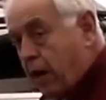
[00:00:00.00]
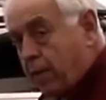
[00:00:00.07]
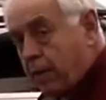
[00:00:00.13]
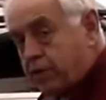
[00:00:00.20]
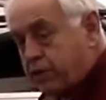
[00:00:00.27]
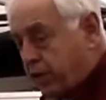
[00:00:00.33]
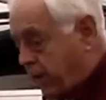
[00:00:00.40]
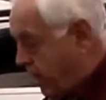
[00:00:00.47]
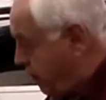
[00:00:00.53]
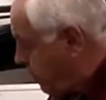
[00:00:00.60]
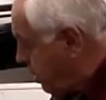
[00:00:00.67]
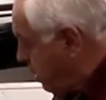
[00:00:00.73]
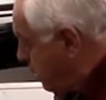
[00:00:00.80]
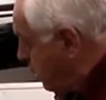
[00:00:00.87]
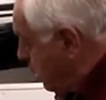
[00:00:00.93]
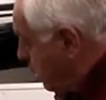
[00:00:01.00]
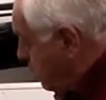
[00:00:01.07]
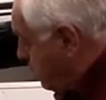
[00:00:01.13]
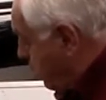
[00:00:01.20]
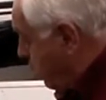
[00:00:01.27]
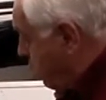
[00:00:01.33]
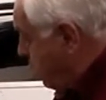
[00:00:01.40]
much to give it.
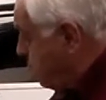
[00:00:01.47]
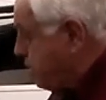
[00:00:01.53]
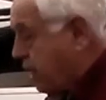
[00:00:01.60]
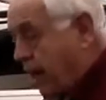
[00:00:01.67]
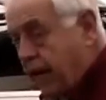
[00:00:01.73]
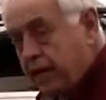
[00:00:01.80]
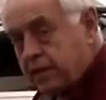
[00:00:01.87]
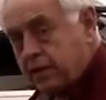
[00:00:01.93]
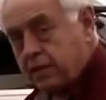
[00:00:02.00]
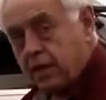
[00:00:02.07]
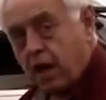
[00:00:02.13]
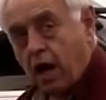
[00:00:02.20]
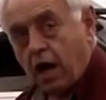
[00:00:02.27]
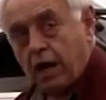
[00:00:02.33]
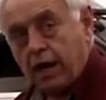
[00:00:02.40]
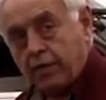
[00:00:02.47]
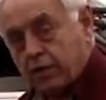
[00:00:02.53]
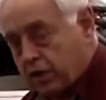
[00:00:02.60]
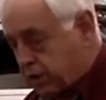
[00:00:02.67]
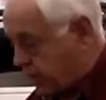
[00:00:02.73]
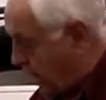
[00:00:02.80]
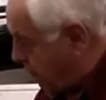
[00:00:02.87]
So in this case, I'll give it
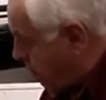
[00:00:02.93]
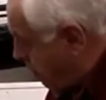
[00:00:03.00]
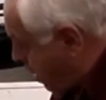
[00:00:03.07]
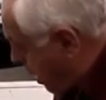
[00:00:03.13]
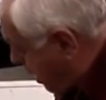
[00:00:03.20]
the same amount